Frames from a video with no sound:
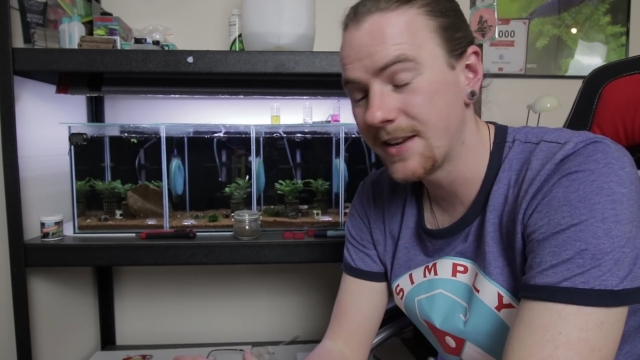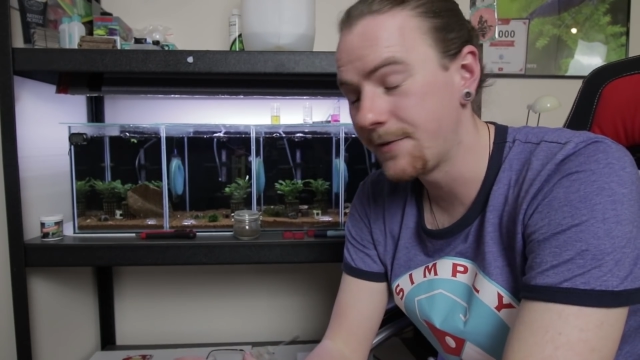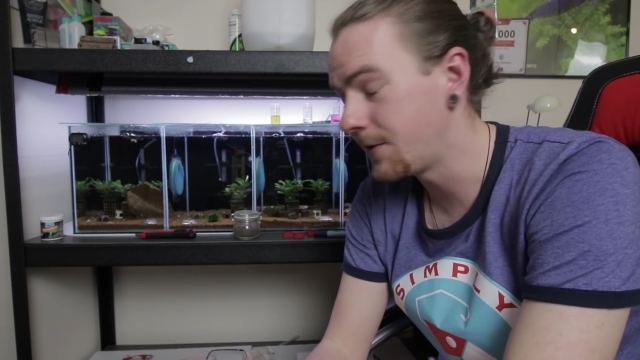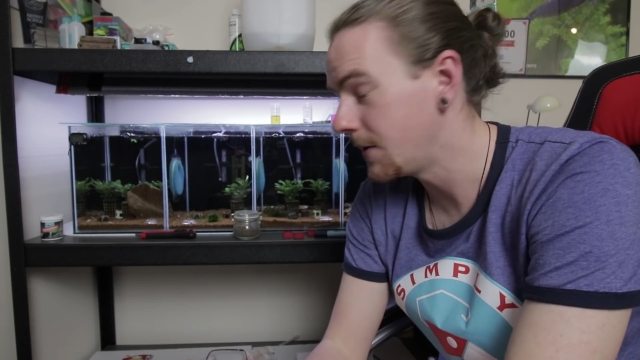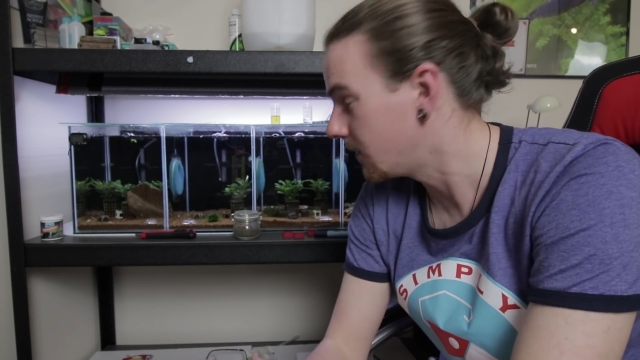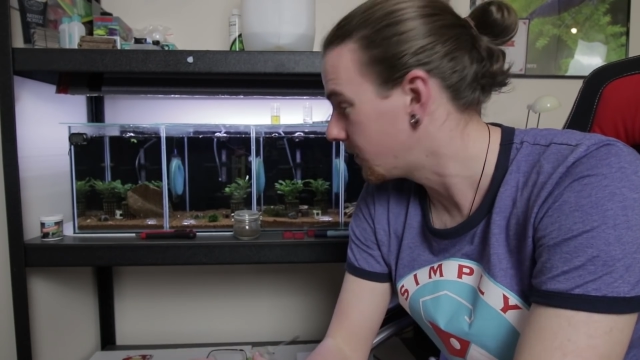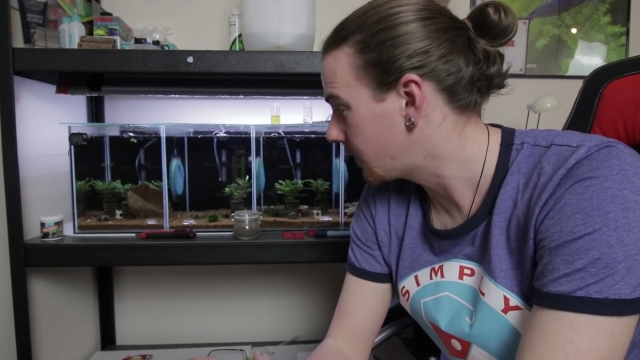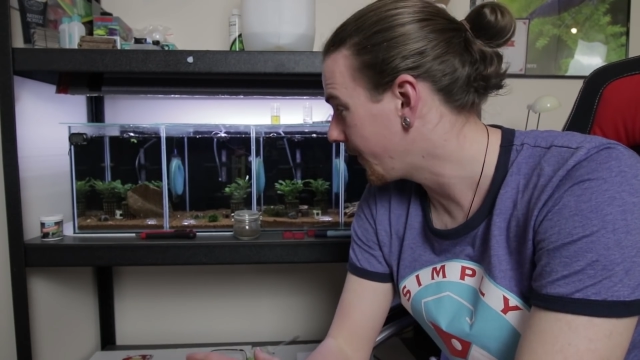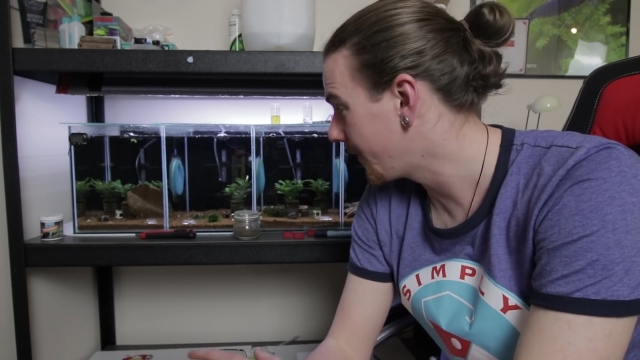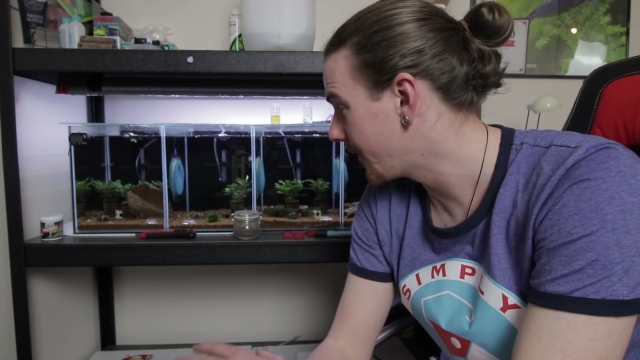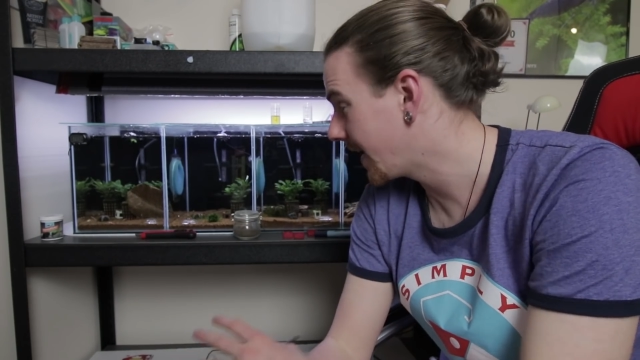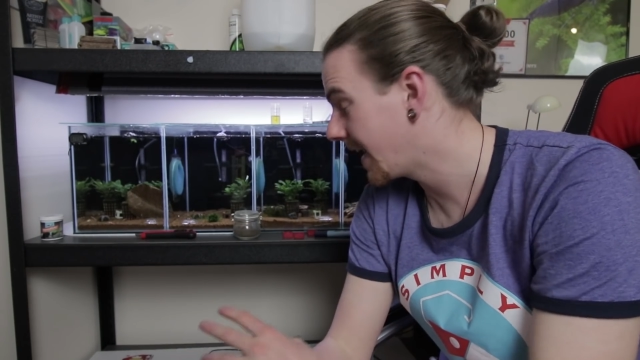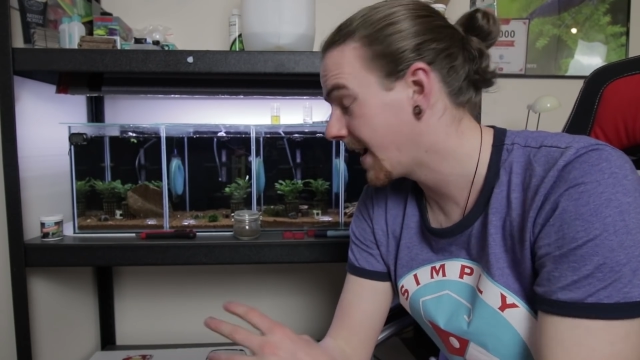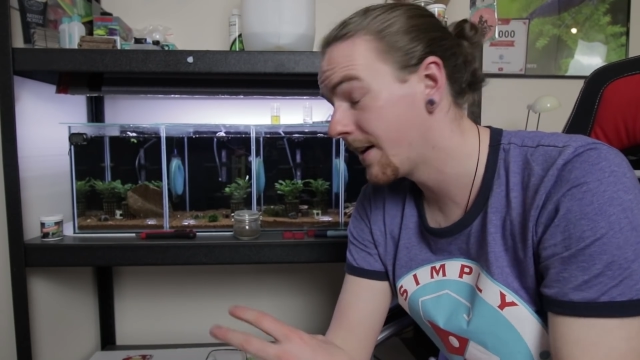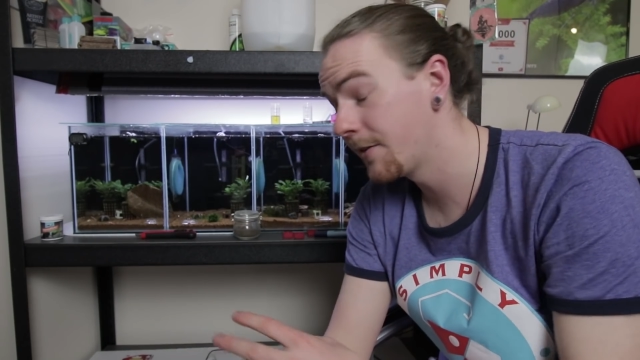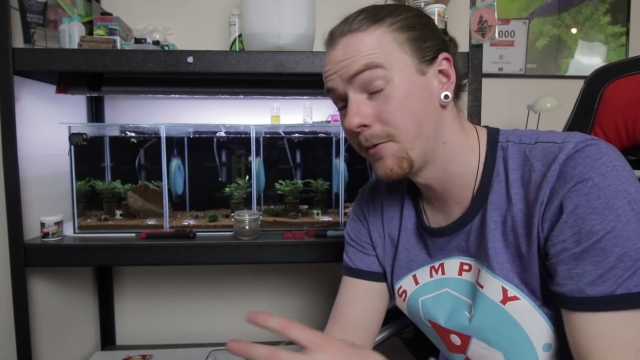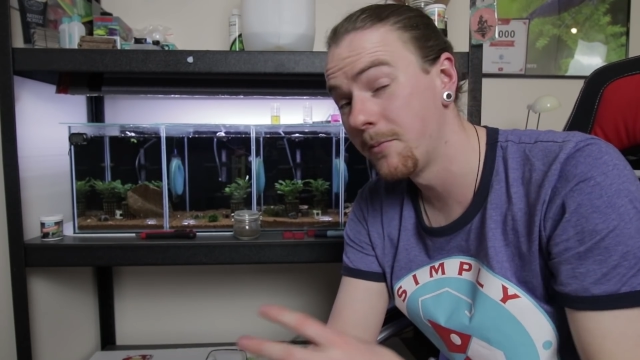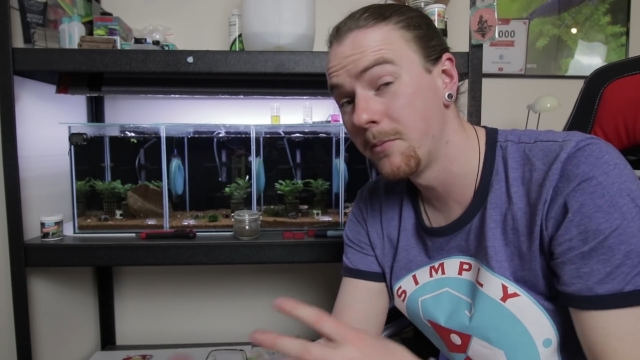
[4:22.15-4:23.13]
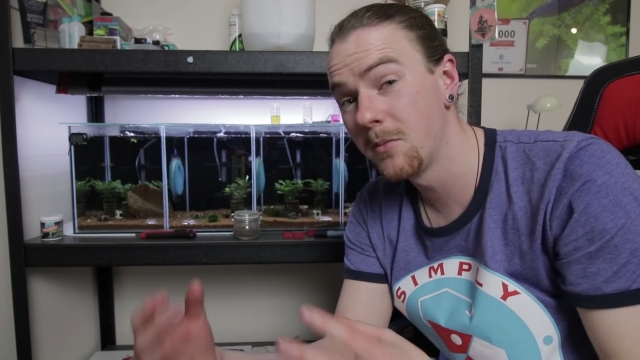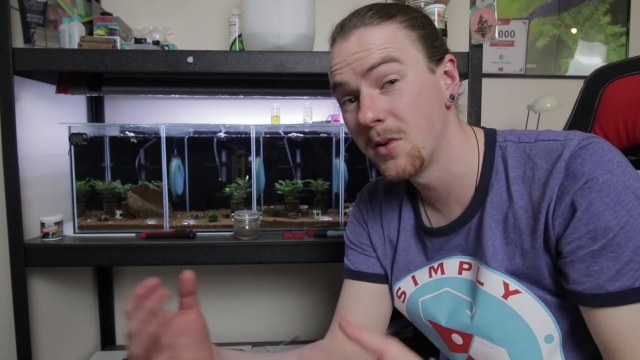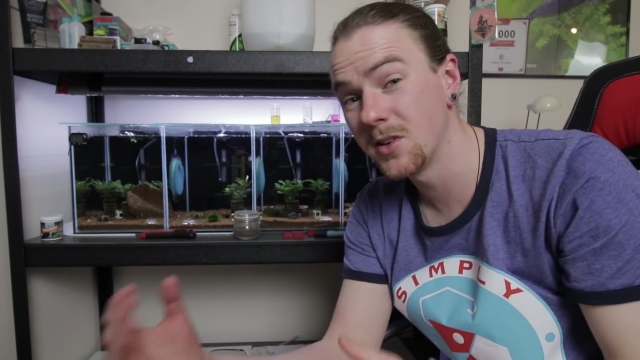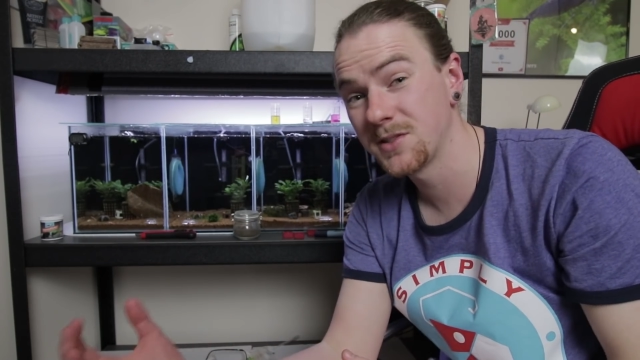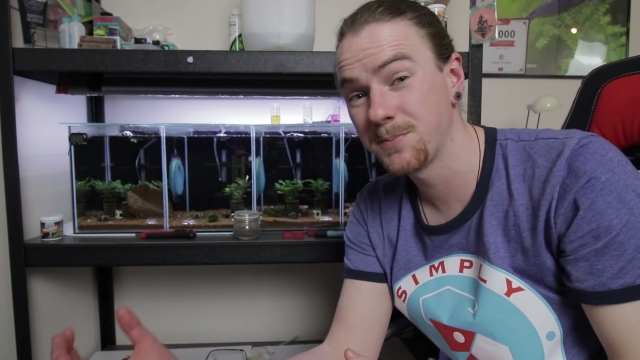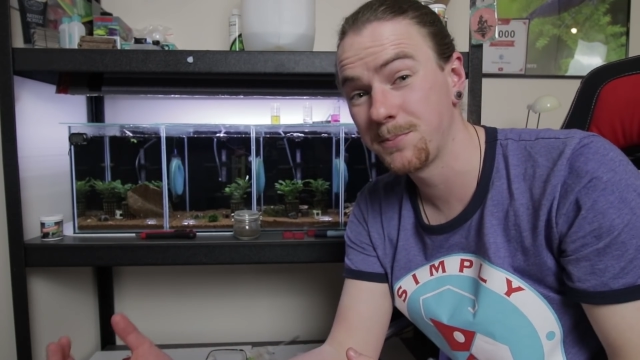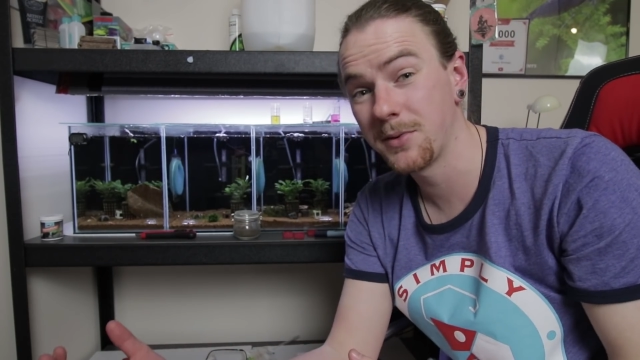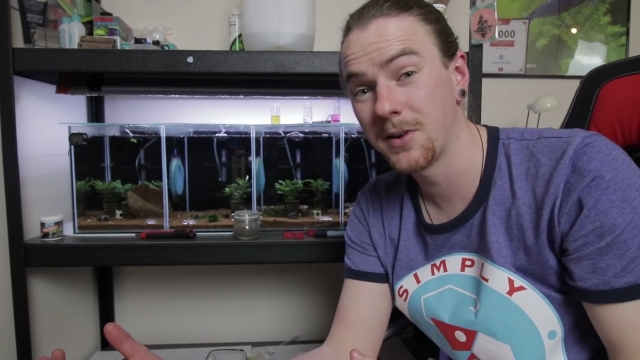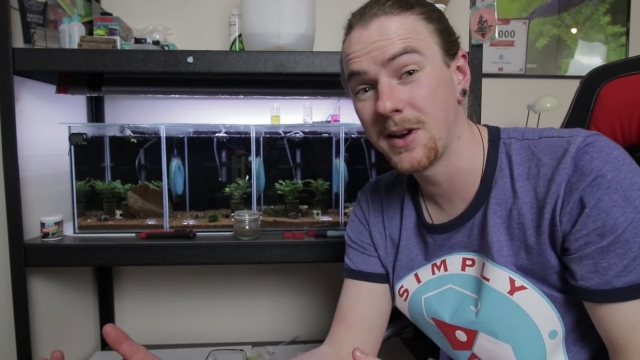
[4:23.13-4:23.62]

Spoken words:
if you don't have much